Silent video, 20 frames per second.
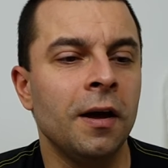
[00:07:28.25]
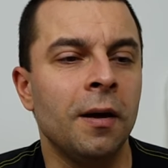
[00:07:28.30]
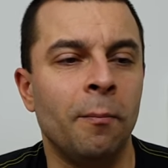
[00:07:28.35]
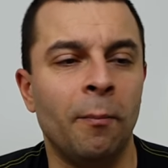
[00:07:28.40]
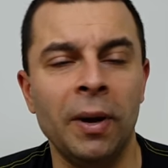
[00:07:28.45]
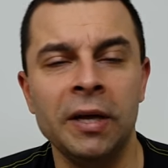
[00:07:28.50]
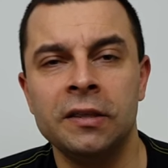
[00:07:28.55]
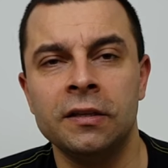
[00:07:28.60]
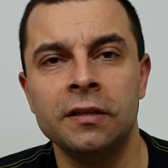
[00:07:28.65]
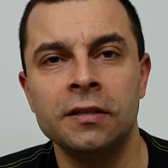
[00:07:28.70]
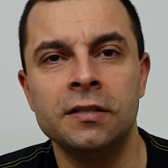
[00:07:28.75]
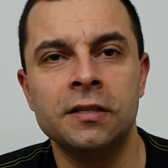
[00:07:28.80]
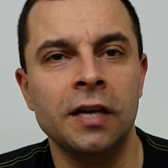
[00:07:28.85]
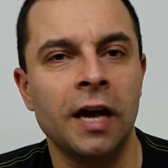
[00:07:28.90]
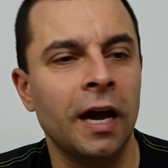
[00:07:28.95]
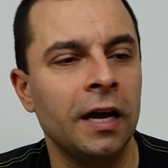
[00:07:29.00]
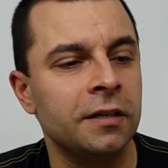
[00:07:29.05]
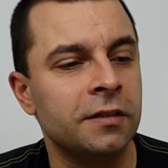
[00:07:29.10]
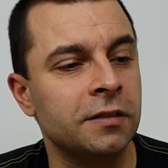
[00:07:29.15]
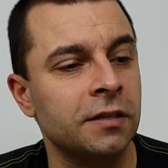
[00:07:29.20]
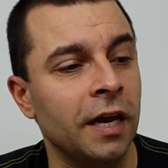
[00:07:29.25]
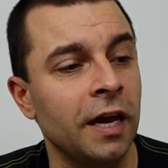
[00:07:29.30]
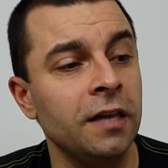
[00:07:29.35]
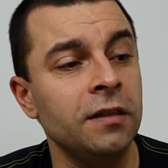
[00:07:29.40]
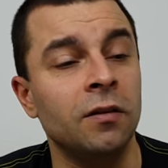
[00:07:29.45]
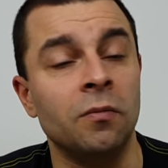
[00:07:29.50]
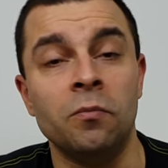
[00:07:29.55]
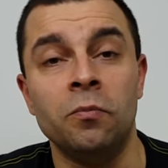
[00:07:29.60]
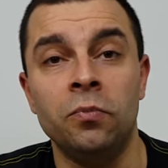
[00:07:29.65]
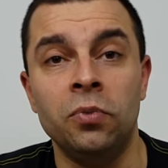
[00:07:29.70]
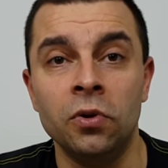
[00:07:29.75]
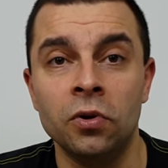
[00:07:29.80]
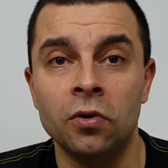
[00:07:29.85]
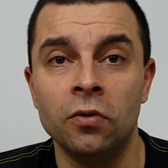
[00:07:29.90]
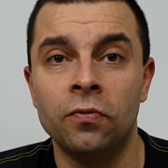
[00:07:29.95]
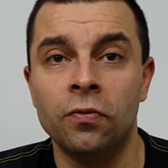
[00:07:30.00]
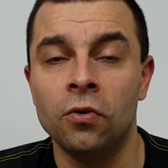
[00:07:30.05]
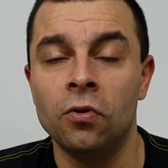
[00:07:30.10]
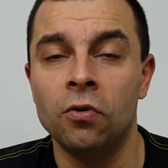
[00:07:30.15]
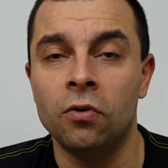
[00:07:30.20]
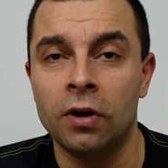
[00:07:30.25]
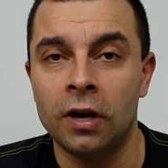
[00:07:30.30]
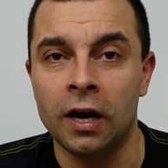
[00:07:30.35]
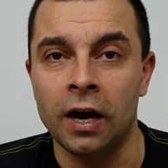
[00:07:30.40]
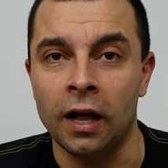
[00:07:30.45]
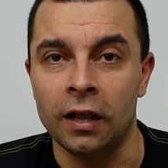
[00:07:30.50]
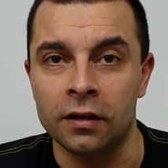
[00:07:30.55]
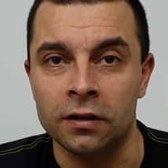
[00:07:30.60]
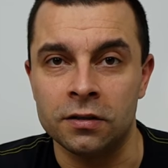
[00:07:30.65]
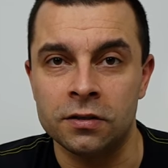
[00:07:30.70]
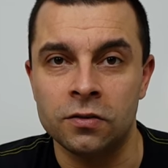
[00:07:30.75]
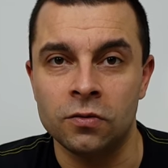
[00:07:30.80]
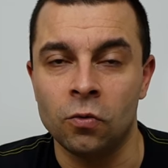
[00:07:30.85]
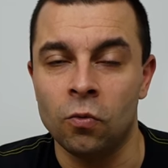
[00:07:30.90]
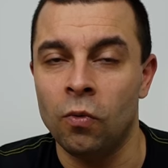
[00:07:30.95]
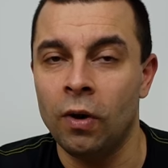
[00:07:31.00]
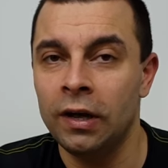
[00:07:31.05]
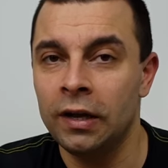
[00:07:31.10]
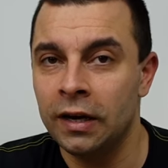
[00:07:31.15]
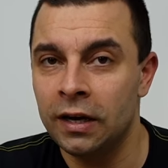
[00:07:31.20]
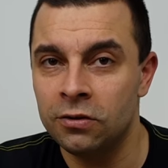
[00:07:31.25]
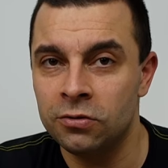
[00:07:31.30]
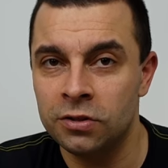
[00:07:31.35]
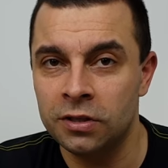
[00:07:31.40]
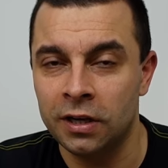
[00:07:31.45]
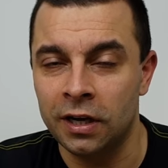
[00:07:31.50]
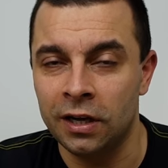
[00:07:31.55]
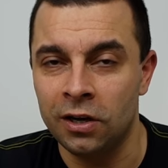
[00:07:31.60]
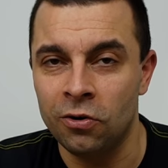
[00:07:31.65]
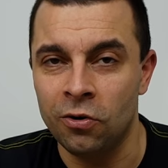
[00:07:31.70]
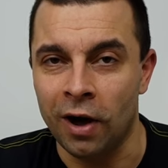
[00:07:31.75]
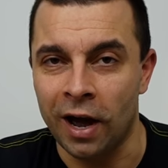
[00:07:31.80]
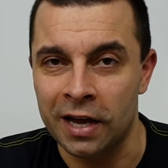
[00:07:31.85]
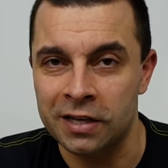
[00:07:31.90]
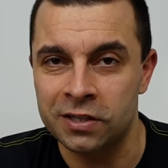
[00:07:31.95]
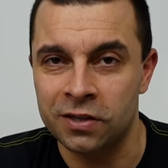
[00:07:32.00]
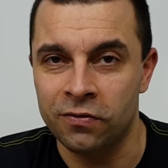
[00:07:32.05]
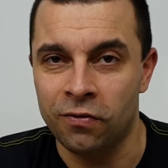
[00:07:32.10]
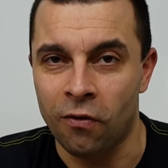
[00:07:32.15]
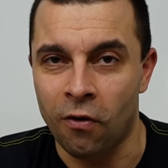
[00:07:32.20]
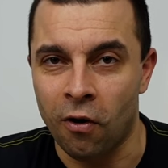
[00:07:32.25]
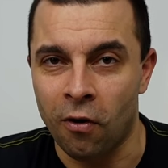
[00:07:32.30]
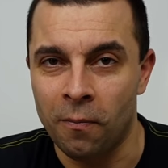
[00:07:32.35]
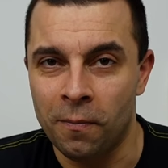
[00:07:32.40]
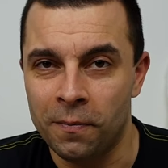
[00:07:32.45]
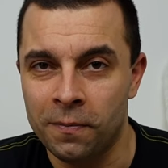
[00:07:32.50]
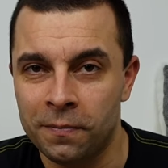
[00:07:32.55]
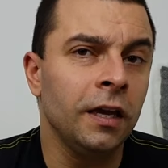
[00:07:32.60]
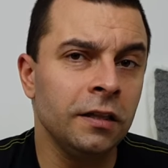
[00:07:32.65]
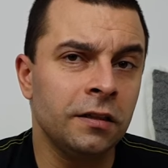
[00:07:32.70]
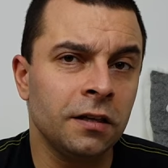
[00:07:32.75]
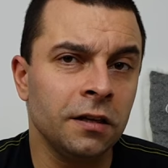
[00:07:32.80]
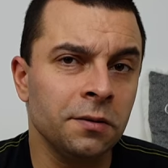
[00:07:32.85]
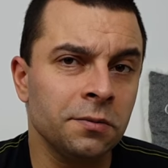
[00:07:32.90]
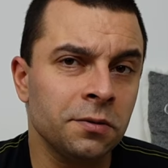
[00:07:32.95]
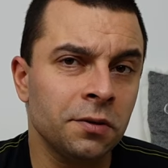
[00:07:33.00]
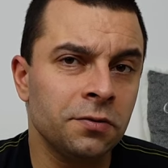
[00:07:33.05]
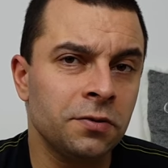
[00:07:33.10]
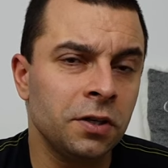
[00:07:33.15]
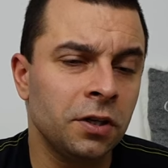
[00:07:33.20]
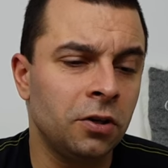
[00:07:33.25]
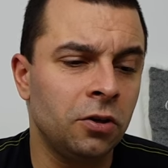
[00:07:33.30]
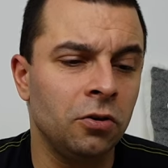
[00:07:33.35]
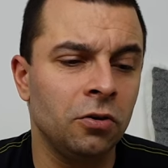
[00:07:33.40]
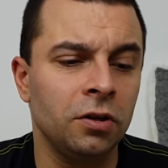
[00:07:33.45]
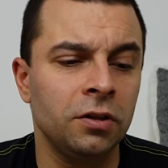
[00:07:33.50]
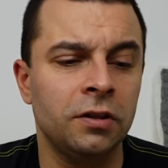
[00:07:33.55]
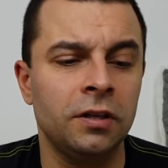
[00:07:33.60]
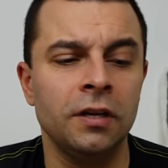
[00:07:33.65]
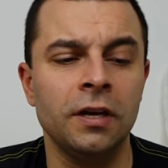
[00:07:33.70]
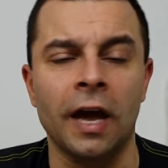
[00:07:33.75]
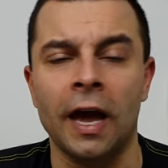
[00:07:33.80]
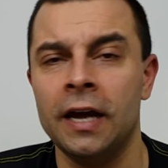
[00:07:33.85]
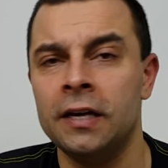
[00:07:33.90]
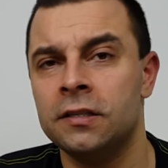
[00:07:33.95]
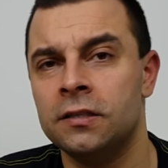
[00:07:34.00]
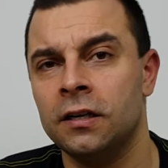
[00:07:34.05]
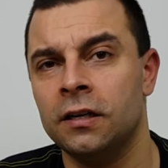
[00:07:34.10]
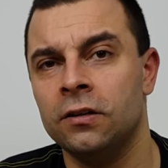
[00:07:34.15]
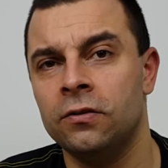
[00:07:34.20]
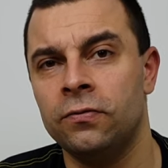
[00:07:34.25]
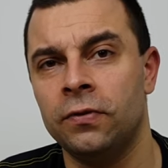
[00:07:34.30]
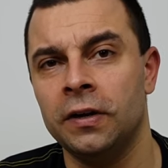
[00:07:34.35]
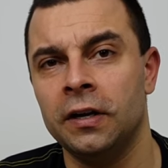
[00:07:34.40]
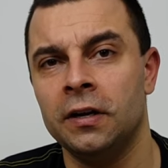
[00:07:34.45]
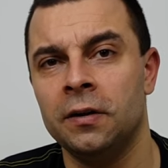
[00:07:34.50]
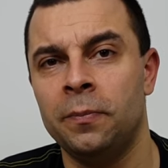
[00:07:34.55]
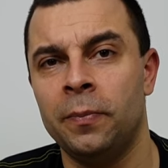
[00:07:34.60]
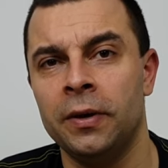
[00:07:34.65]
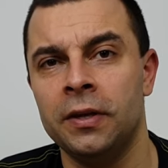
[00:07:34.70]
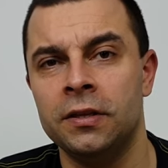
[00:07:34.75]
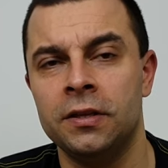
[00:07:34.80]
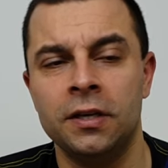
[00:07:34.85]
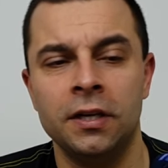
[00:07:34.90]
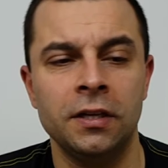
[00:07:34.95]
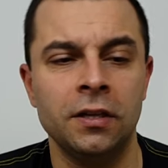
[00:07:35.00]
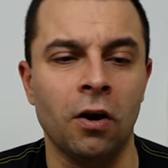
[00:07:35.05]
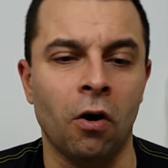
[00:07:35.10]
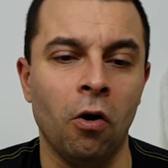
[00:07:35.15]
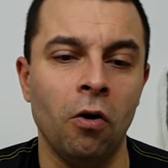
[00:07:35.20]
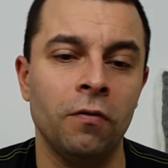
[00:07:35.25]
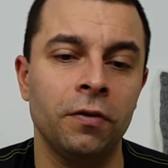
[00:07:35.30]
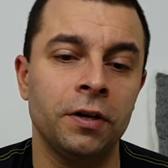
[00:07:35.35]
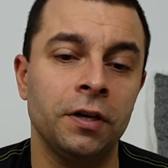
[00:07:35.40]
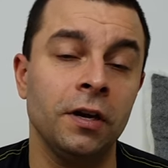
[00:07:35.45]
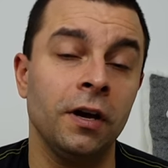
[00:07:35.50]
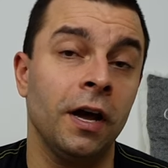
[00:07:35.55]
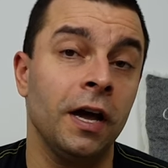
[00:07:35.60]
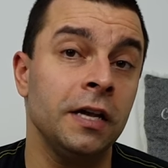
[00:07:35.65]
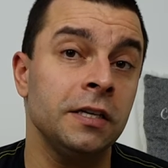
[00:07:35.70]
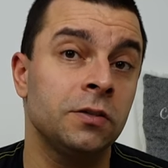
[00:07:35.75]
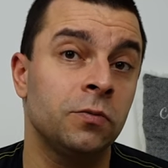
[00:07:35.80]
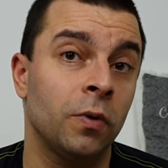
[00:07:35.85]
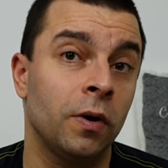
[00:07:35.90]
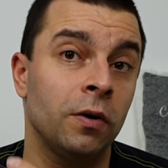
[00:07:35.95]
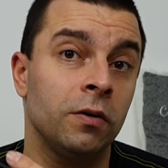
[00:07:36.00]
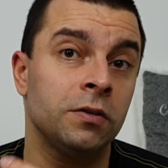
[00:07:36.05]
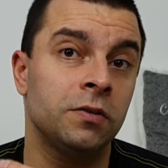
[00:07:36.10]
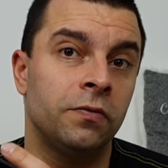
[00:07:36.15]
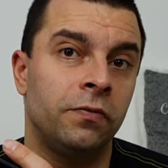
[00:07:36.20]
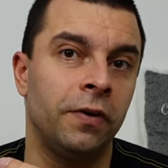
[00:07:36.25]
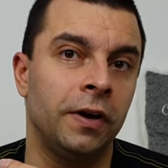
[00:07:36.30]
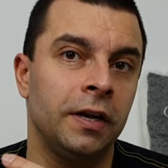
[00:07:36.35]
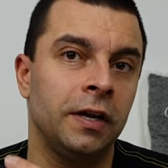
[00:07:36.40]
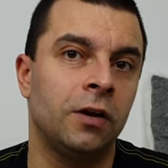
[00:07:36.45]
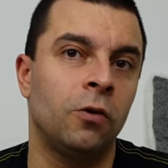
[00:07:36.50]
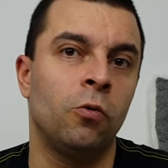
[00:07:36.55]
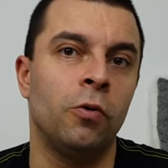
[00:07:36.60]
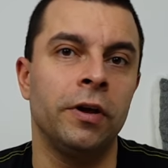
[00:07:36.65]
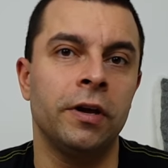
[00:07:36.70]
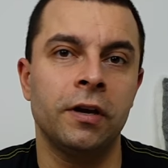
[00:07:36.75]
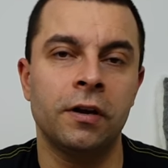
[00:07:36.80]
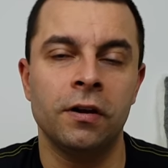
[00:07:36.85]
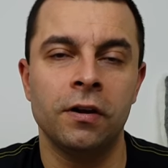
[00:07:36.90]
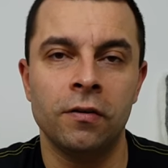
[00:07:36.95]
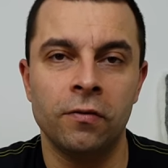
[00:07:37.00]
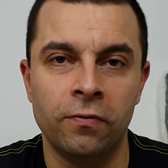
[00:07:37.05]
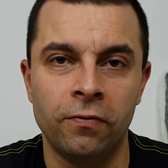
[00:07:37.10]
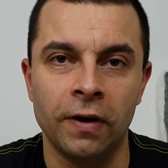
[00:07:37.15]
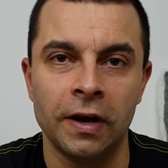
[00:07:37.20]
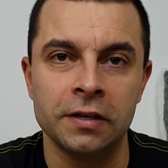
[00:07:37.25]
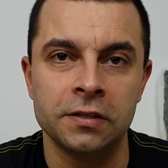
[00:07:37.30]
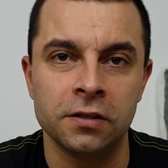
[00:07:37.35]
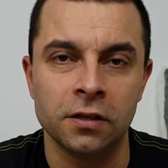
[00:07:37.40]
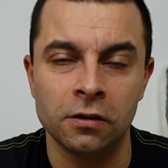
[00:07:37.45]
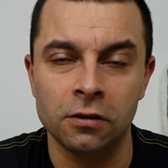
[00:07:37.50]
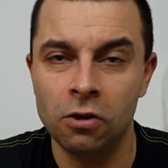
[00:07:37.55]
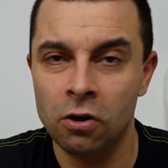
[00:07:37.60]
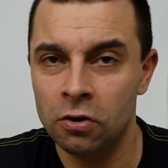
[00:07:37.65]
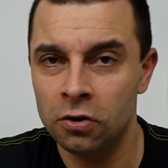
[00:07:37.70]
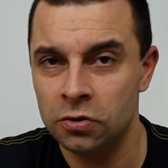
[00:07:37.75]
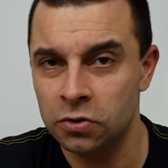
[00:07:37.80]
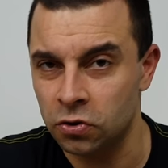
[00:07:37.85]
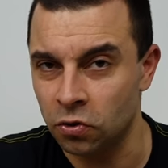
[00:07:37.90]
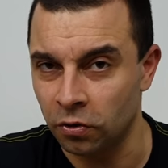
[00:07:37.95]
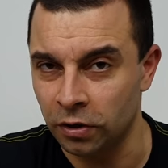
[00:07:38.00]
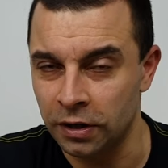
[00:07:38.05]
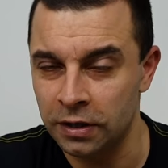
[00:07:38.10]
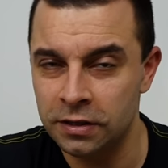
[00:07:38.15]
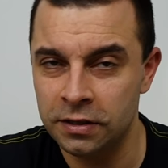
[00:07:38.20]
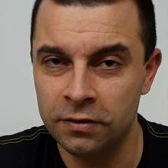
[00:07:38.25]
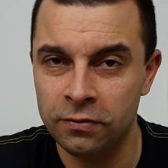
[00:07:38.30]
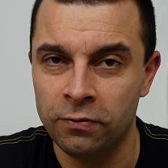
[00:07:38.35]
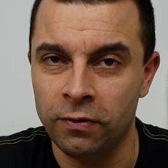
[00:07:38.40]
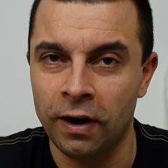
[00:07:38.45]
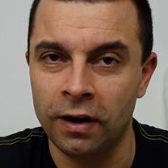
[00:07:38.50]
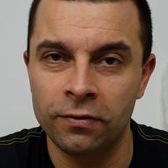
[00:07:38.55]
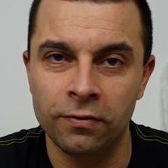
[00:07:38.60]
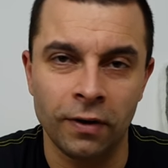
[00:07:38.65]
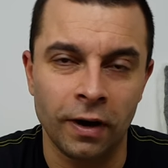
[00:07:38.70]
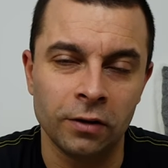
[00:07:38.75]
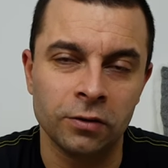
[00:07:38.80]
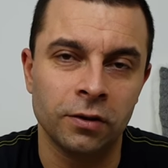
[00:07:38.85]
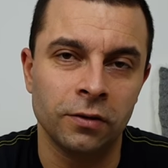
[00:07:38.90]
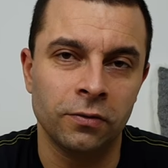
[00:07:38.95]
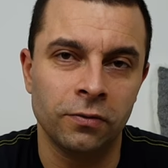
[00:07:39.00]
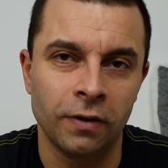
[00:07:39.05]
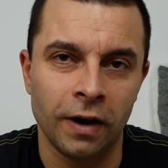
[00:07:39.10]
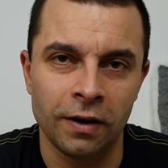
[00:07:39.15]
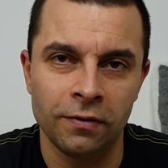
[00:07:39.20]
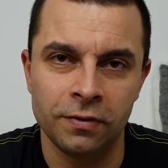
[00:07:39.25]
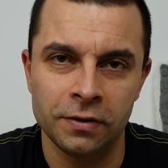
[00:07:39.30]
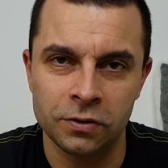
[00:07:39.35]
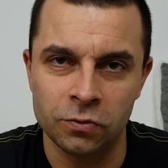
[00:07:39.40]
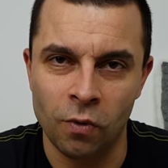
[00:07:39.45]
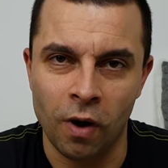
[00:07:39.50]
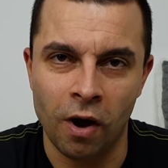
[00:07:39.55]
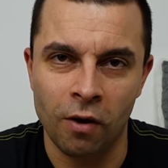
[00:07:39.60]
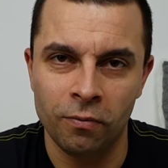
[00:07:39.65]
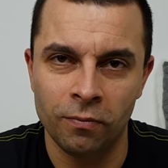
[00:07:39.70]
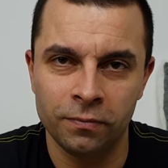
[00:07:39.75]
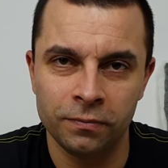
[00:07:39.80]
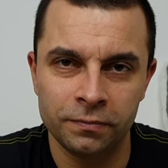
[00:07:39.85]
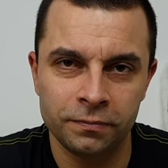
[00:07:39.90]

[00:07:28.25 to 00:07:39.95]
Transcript: Metal sides and beautiful colors. What else can you ask for? In terms of security, excellent fingerprint reader over here, as well as very quick face unlock. So easy 5 out of 5 as well.